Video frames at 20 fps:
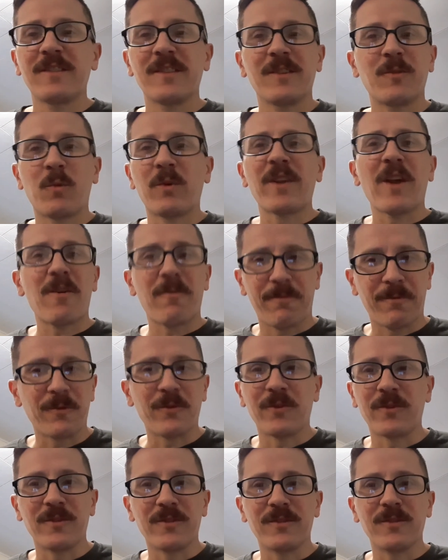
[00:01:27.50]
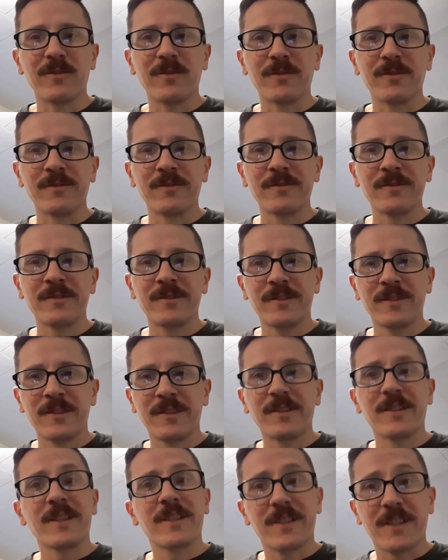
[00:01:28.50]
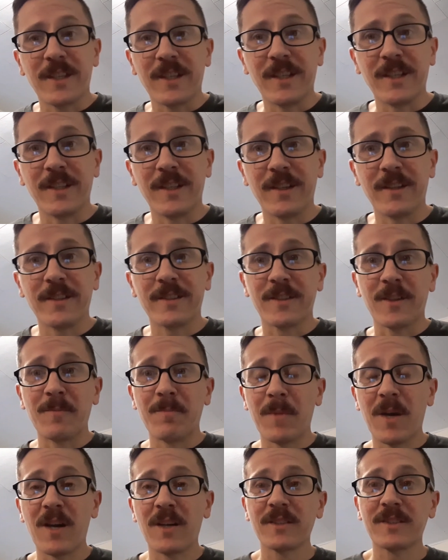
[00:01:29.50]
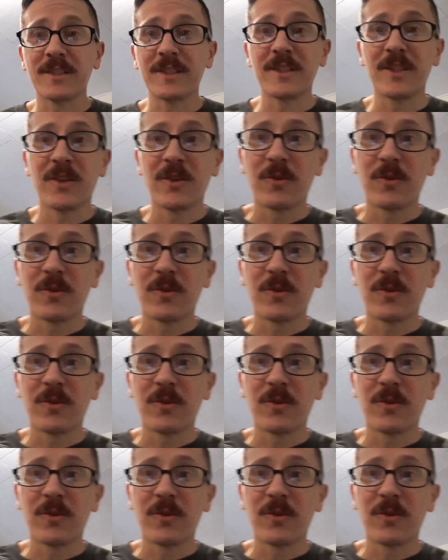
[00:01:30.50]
without further ado, let's get into this unboxing